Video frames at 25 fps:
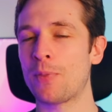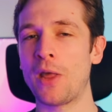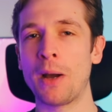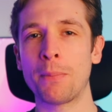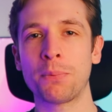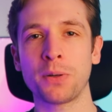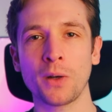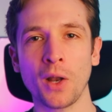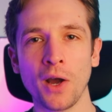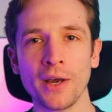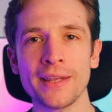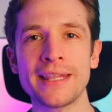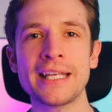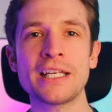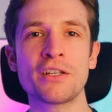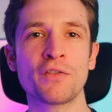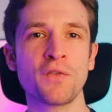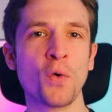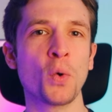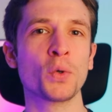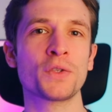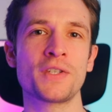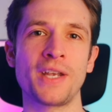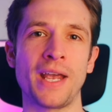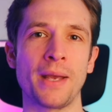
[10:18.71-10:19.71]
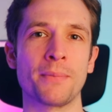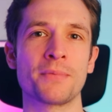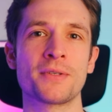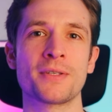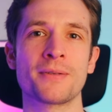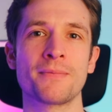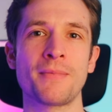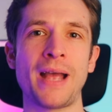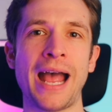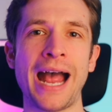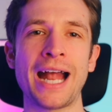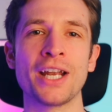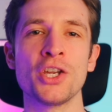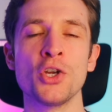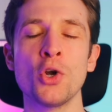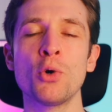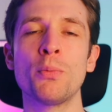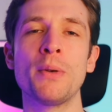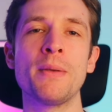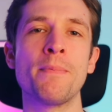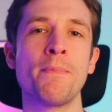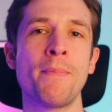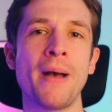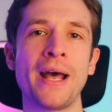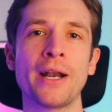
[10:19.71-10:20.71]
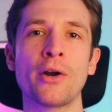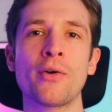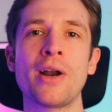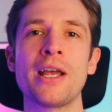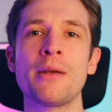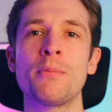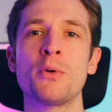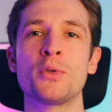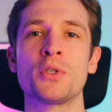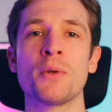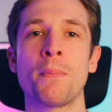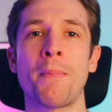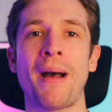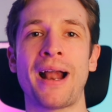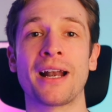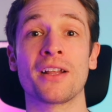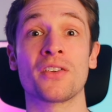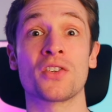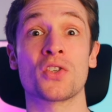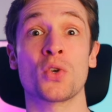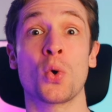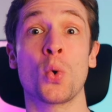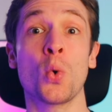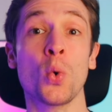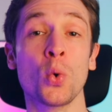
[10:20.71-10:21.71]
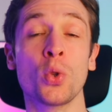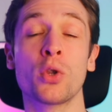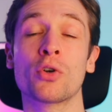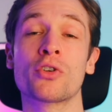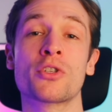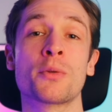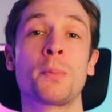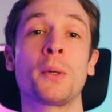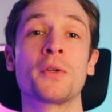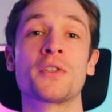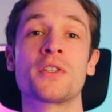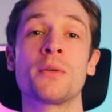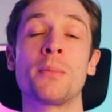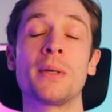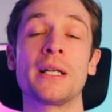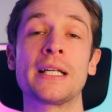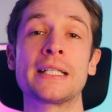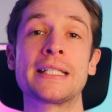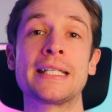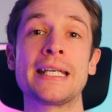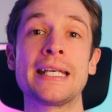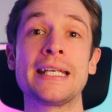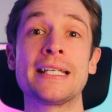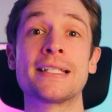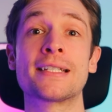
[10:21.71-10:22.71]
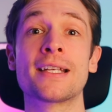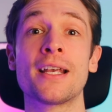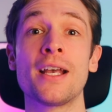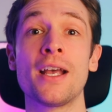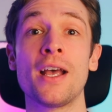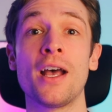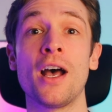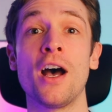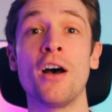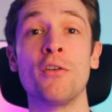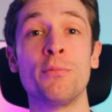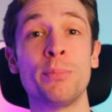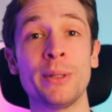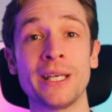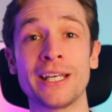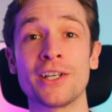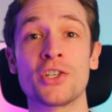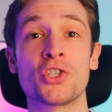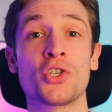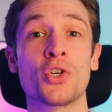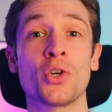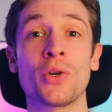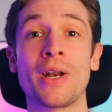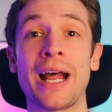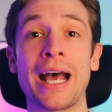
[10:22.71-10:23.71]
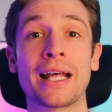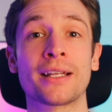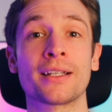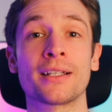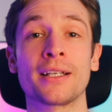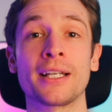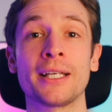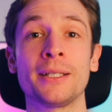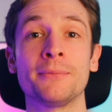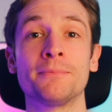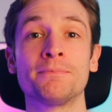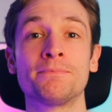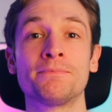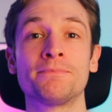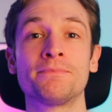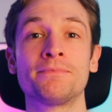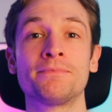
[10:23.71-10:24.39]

apply these 4 tips and you'll be better able to balance all the responsibilities of being a student athlete.